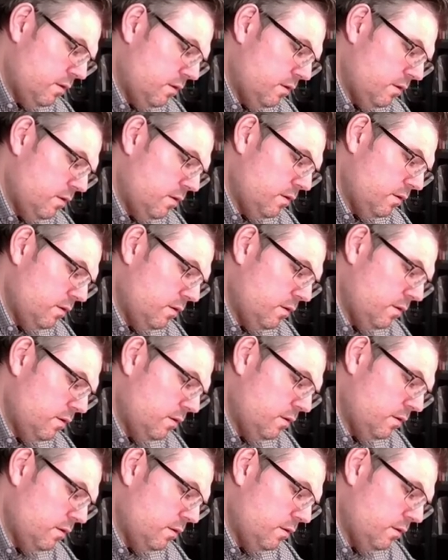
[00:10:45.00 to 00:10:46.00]

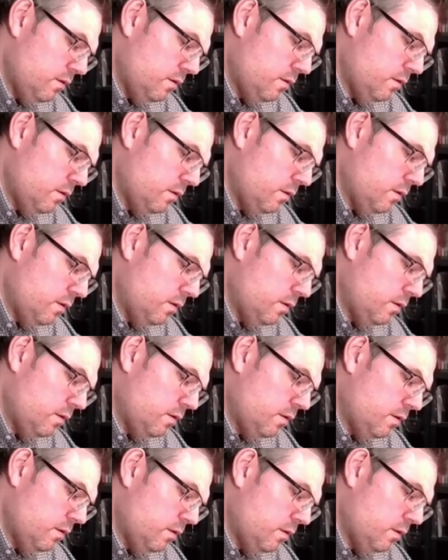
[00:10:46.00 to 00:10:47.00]

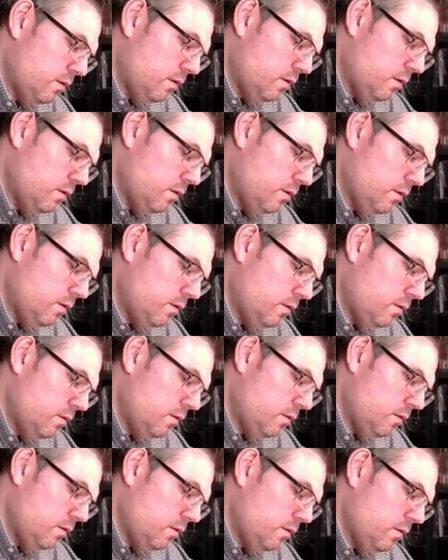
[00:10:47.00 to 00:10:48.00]

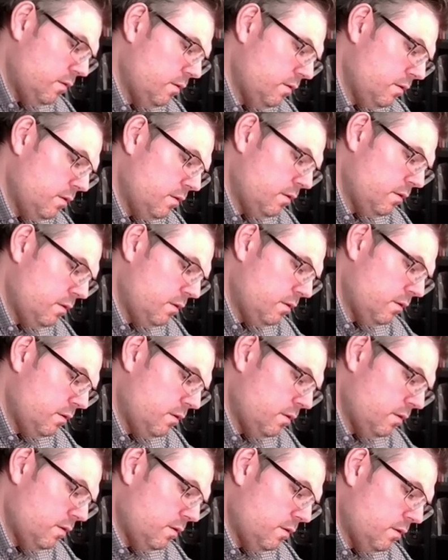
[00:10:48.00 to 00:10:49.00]

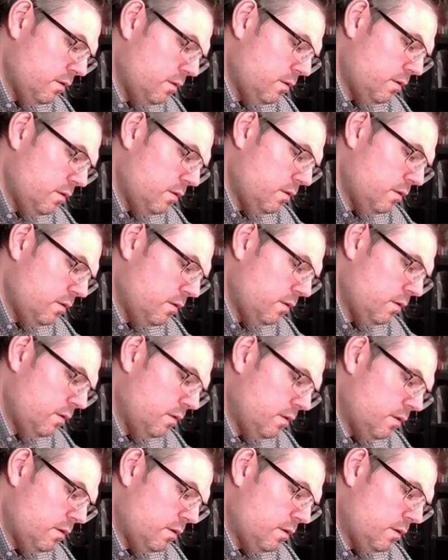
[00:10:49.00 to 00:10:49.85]
Nobody speaks.